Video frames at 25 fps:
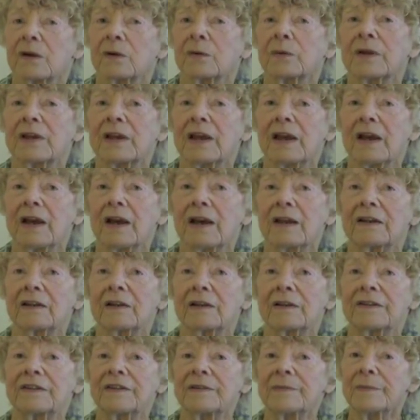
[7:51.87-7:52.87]
we had
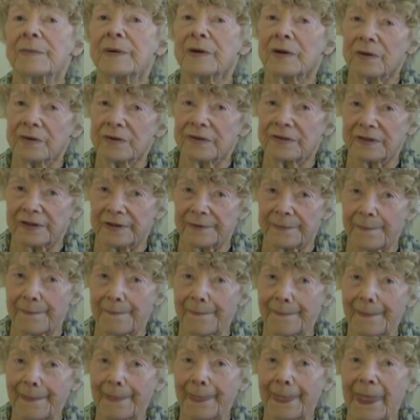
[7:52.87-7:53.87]
a symposium.
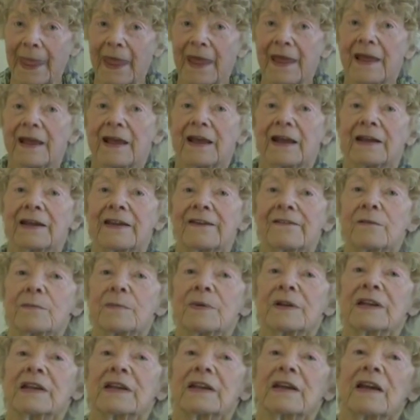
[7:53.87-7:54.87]
And
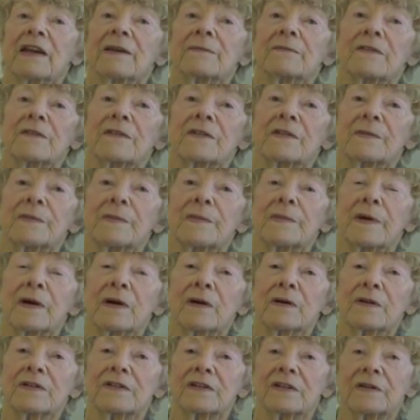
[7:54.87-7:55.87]
everybody came to the
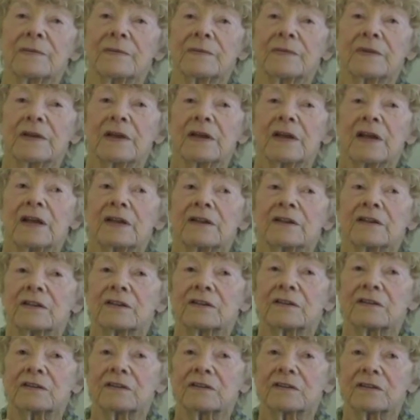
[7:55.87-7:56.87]
symposium
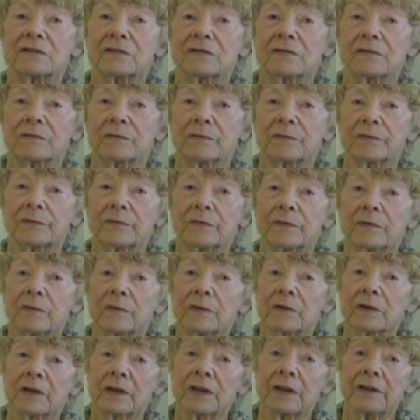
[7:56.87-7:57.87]
to
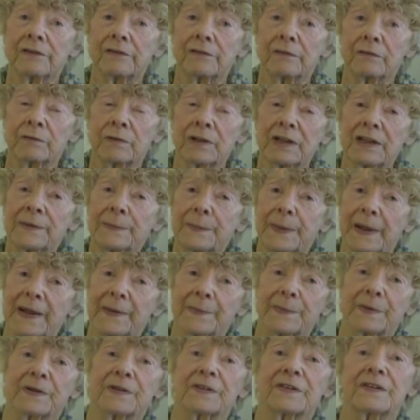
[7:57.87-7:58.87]
read
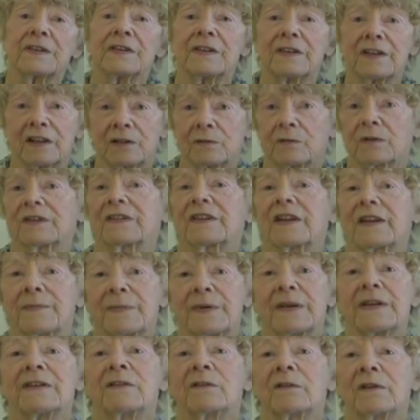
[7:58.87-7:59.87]
papers and tell what they'd
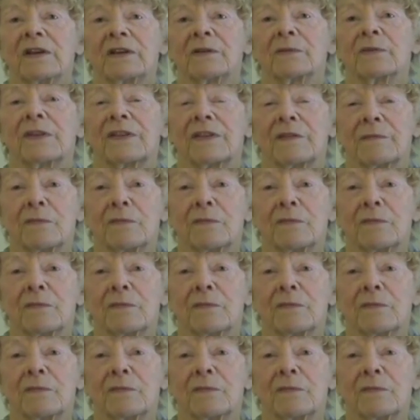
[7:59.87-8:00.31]
been doing with